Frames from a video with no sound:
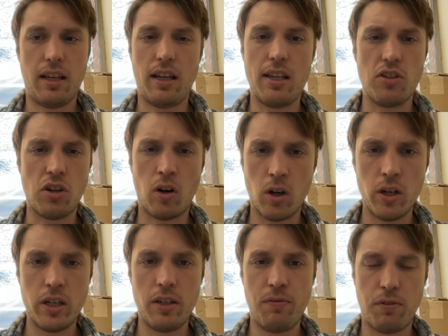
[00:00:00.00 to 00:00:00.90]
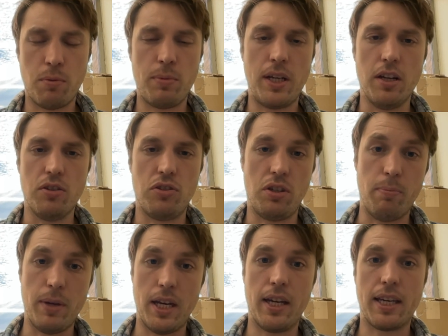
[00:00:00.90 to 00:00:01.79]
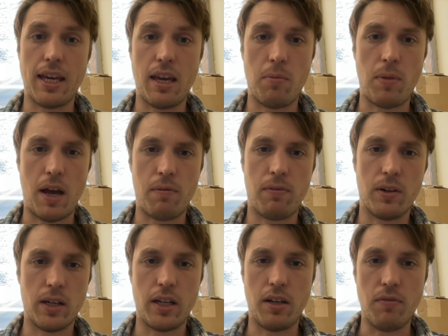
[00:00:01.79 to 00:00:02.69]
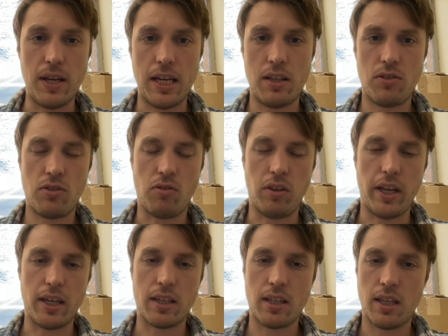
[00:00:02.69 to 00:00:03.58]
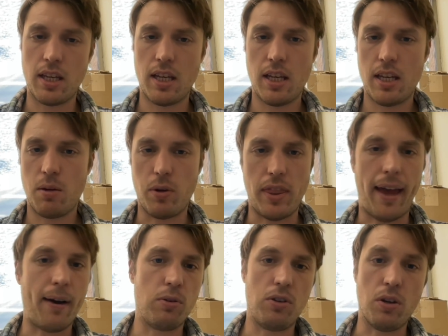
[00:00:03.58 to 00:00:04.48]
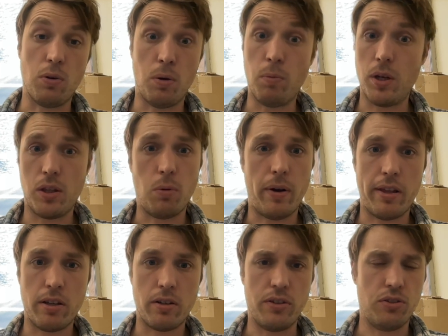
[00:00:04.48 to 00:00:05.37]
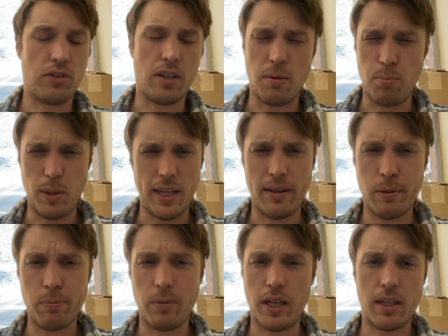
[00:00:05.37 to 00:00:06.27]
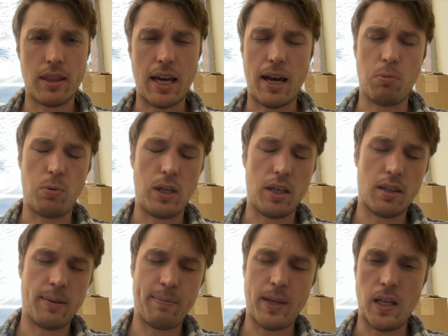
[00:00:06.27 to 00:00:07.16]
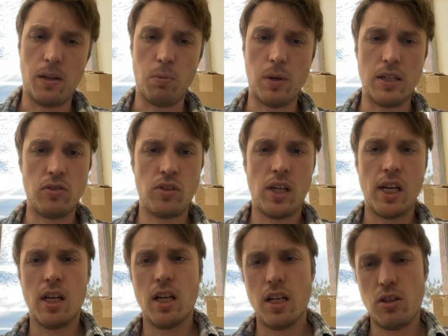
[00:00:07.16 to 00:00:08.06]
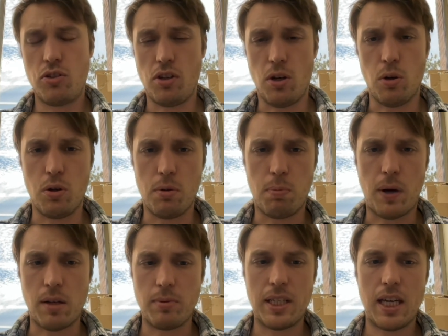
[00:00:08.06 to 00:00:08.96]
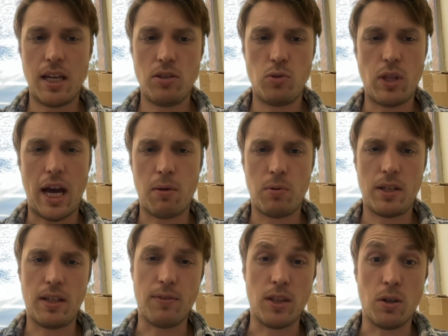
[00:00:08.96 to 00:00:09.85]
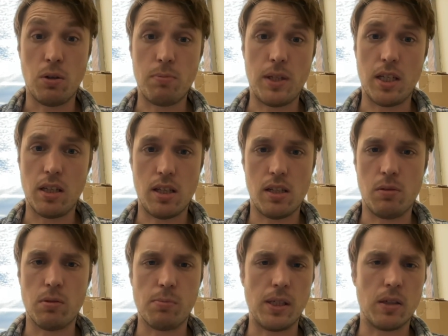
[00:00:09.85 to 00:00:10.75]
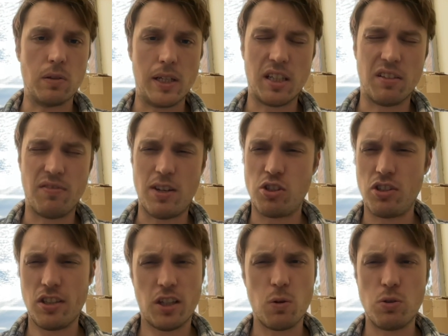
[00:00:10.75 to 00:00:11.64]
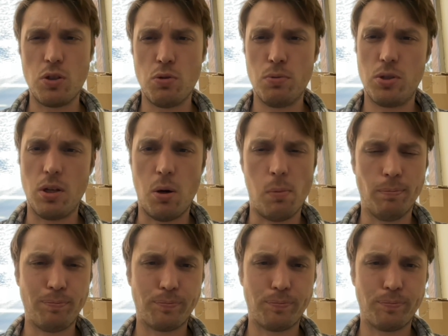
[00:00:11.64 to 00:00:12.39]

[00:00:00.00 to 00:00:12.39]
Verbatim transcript: it's hard for me to submit a game that far in advance. Like, without knowing what the weather is going to be like that week anyways so probably can't do that one even though it would be a, it would be a great convention to go to so